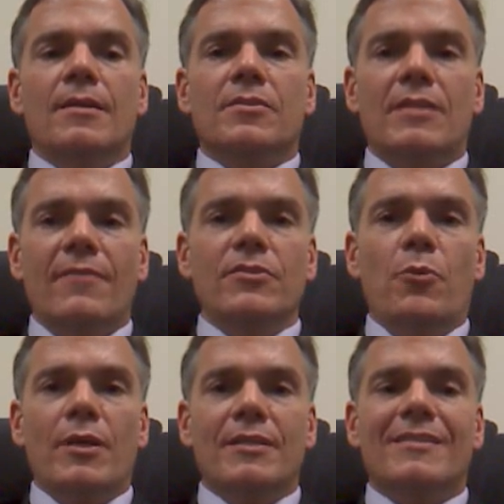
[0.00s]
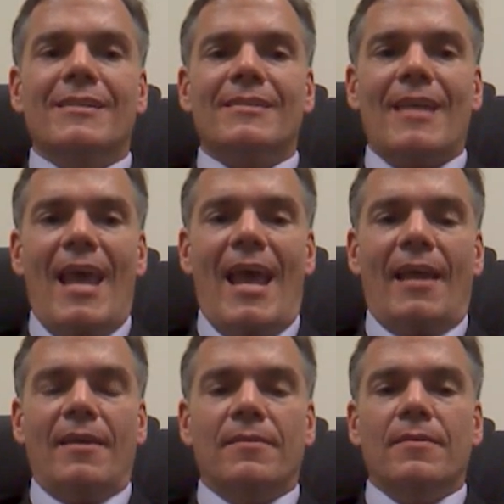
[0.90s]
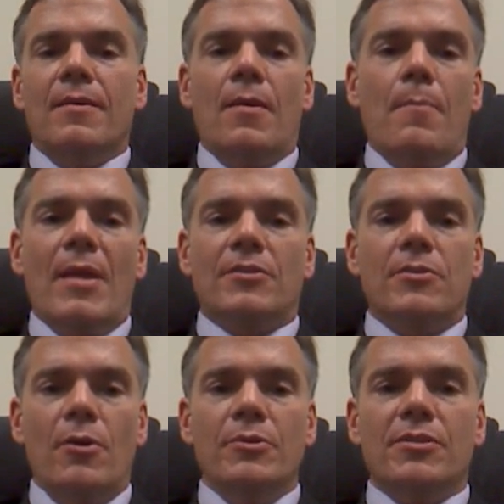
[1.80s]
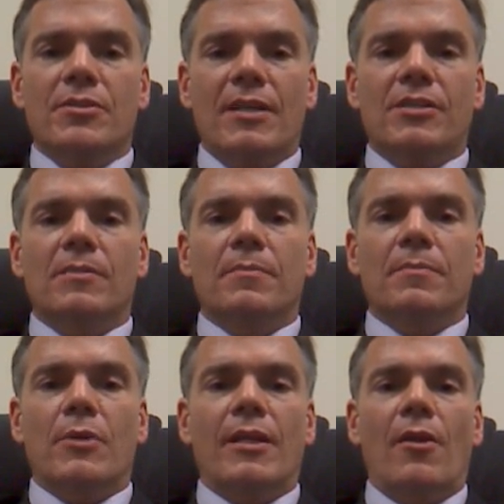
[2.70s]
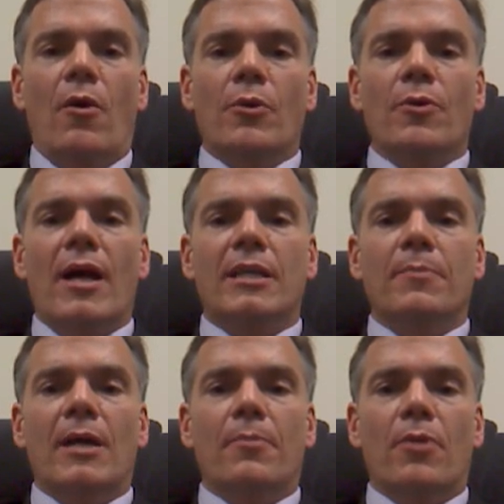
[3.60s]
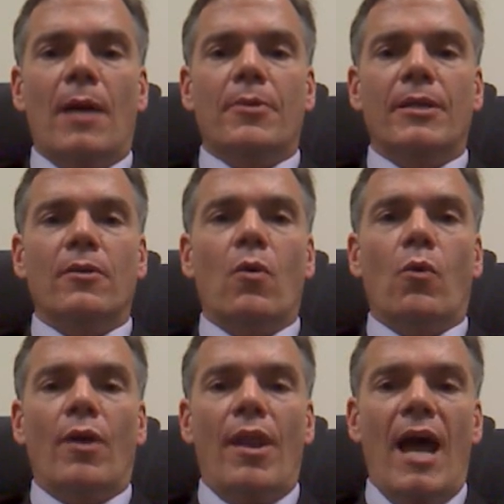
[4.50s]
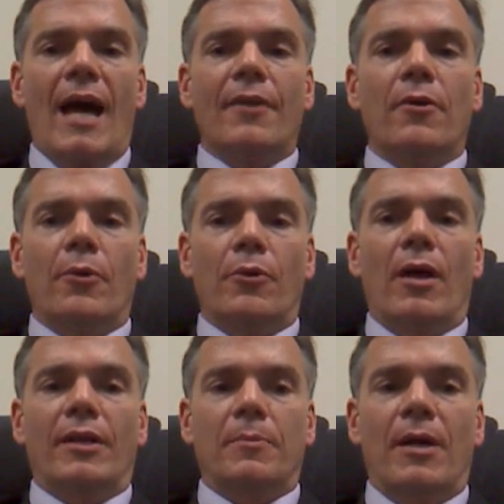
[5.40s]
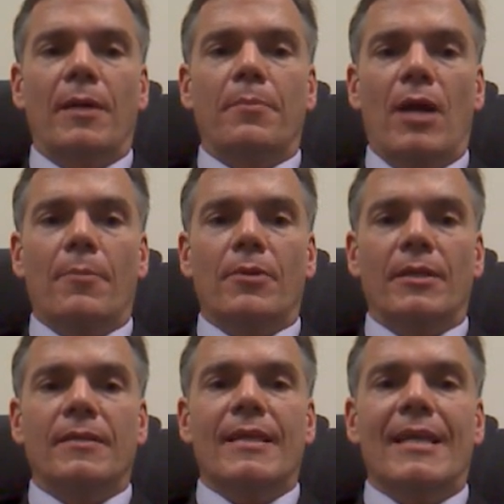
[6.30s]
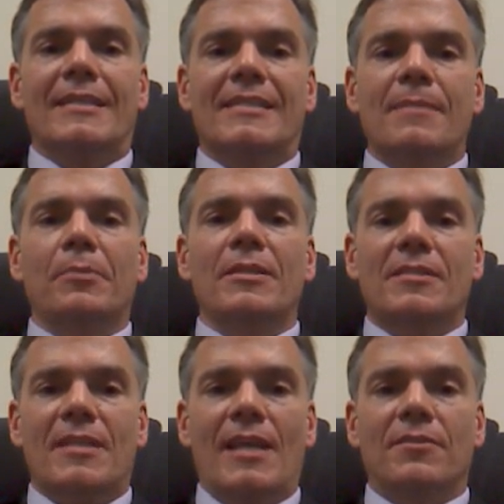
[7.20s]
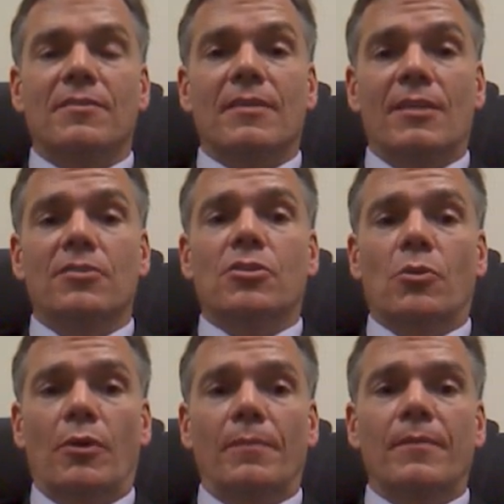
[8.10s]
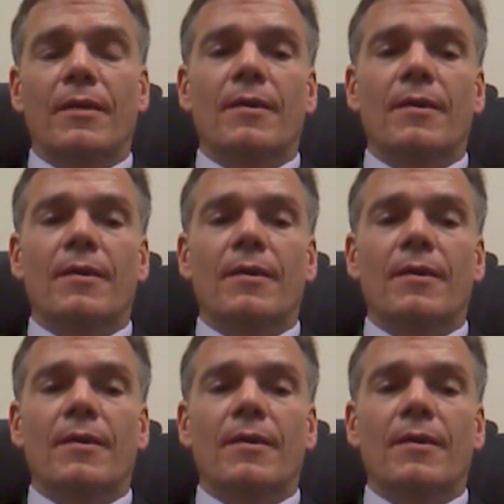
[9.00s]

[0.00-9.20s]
726A makes no distinction between an owner-occupied property or a non-owner-occupied property. It simply states, in short,